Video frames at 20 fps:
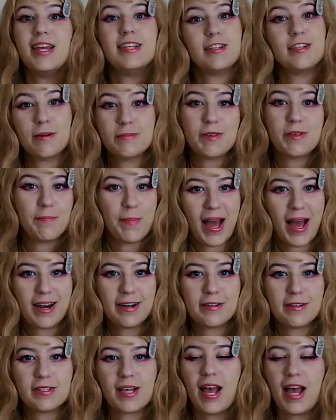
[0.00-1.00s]
In terms of
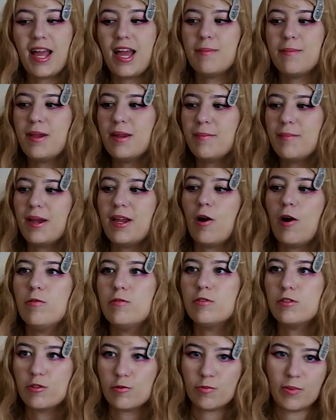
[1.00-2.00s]
patterns, I had made my
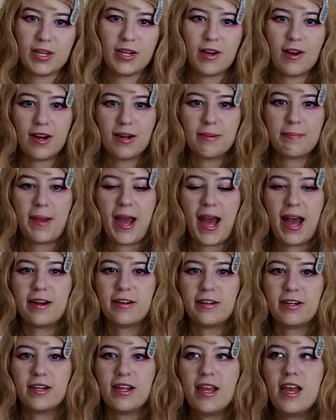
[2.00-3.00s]
own sweetheart
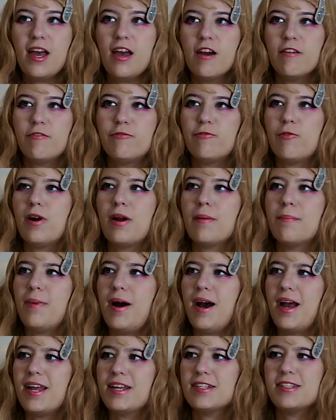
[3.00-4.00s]
pattern for
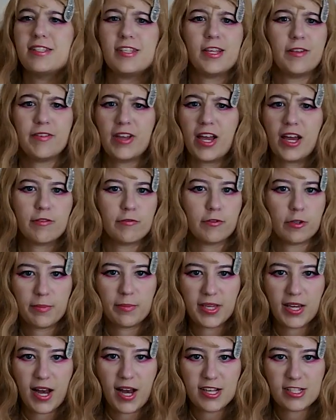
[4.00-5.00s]
my Sylveon
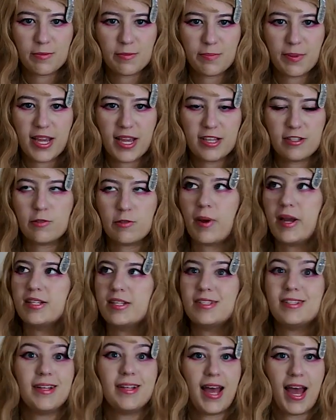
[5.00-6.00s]
Ruby cosplay, so I
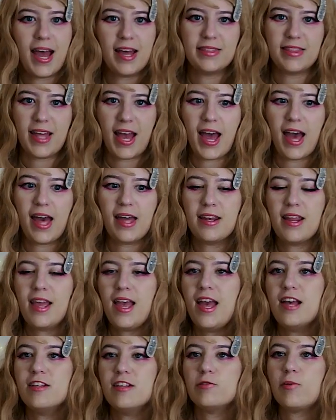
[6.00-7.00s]
still had that.
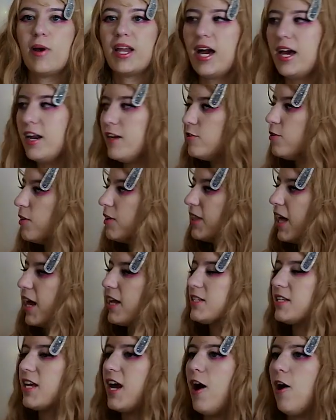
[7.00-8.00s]
So I kind of took
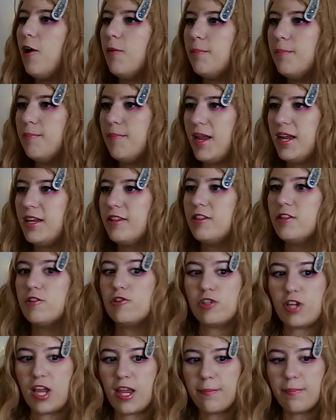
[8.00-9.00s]
that to help make the
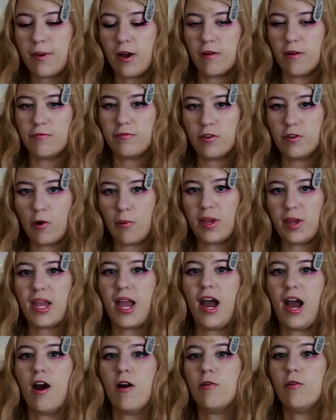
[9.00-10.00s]
shape of knowing
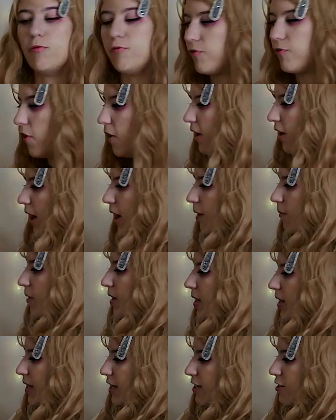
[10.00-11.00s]
how far I
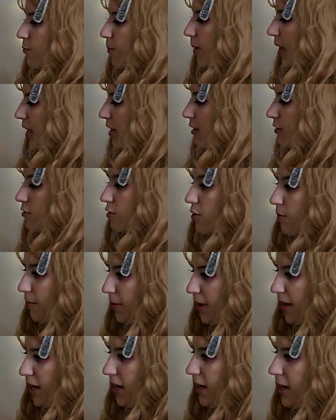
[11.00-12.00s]
wanted each panel to
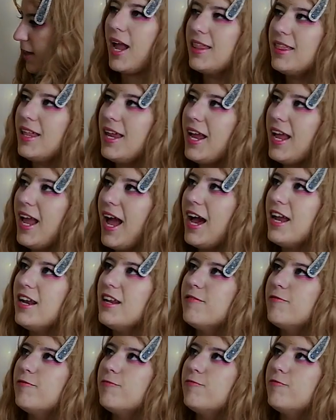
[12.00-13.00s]
be. And then I
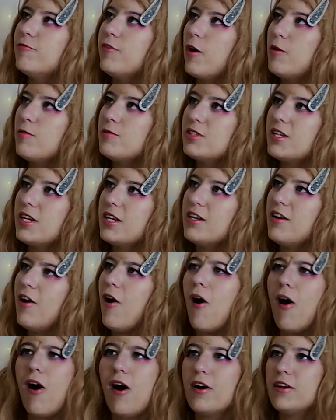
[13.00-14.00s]
had a frozen
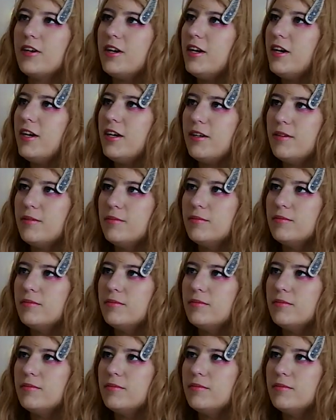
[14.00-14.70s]
Anna,